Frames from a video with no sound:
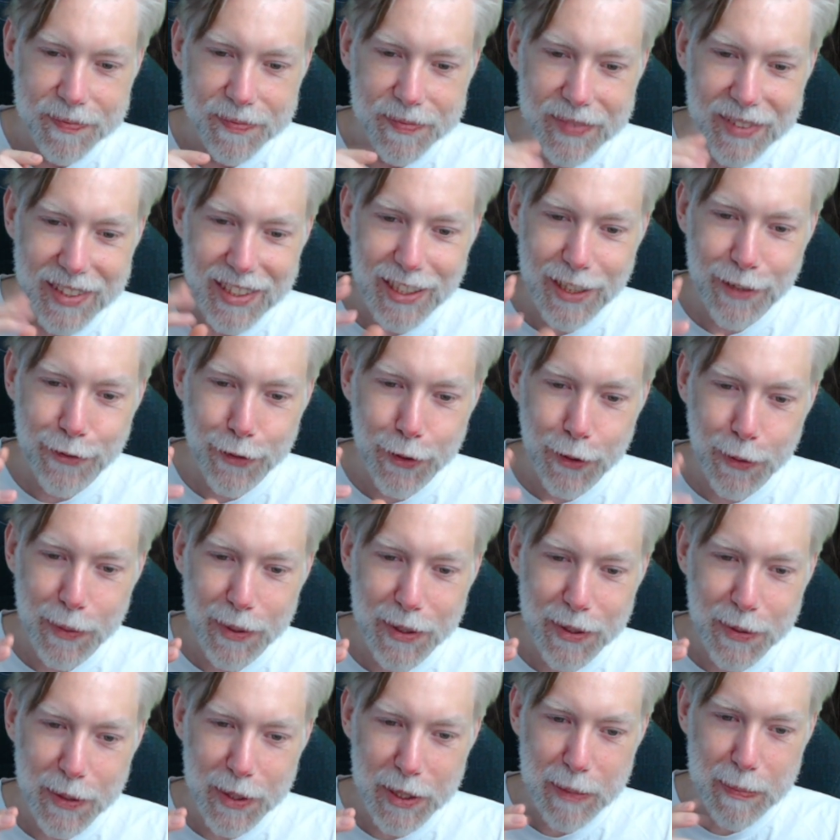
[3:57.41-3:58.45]
it's a difficult one
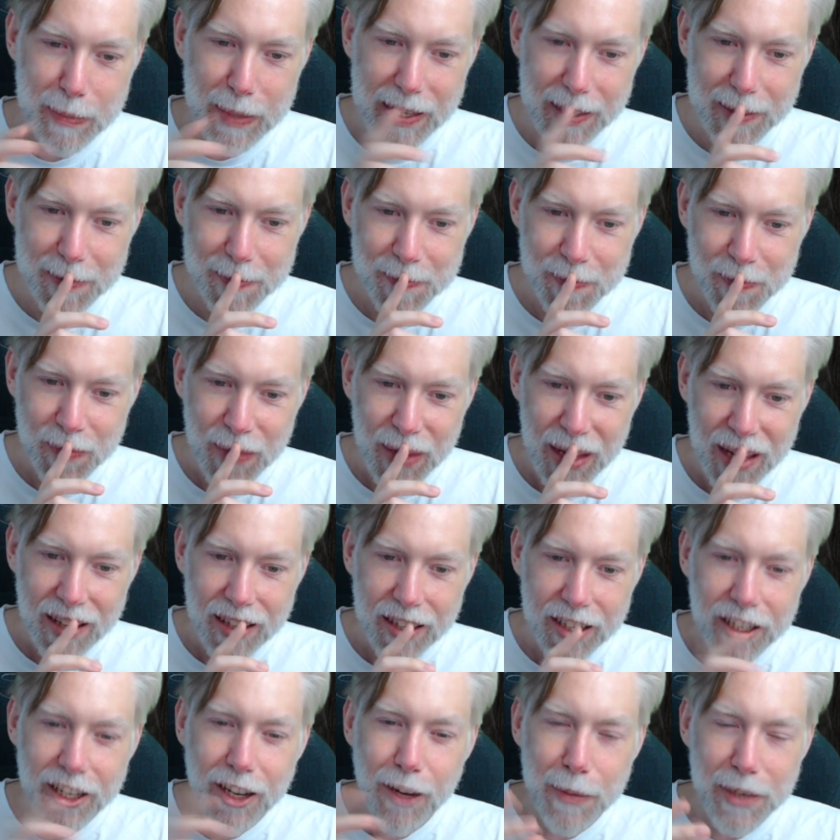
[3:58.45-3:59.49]
to explain.
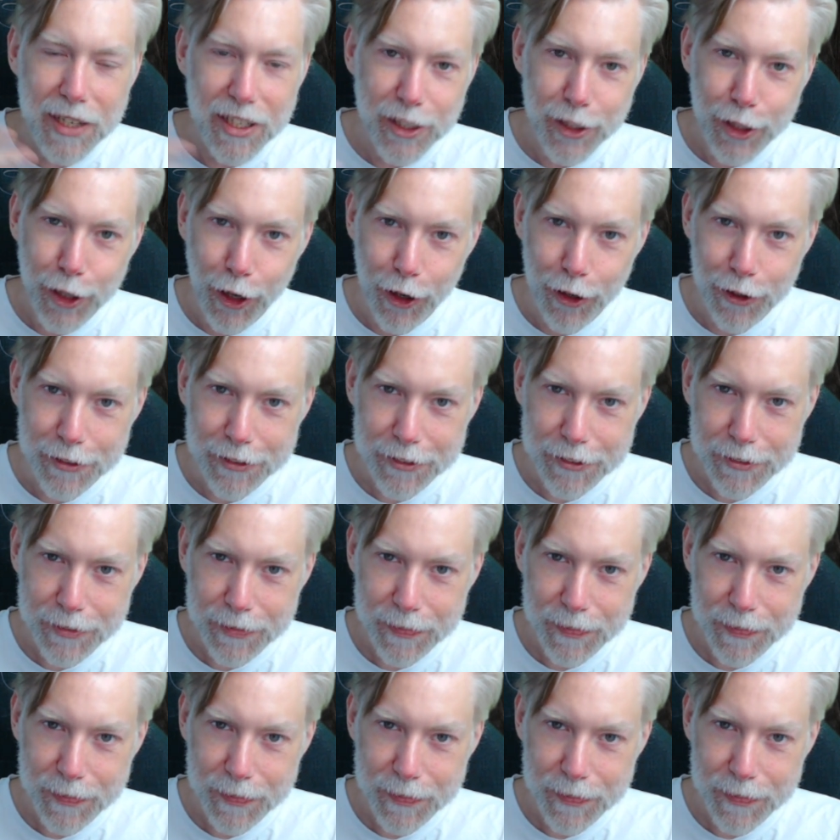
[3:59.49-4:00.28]
You know when you cough